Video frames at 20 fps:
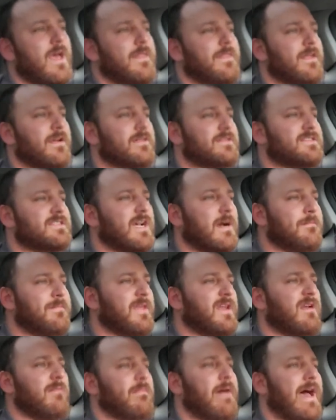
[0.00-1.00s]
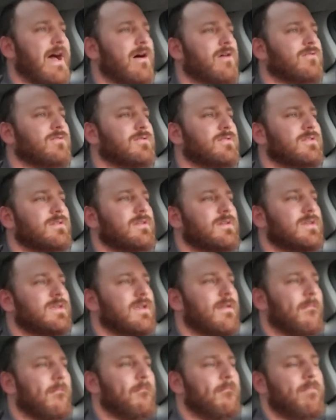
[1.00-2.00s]
There's something about
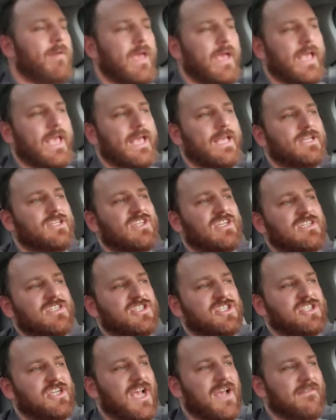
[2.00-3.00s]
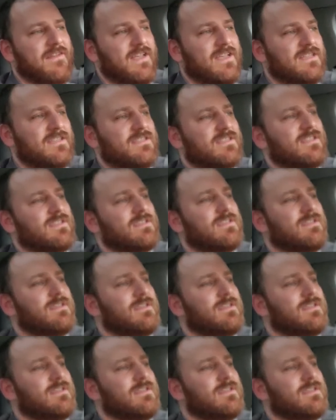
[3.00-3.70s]
big engine Chevys.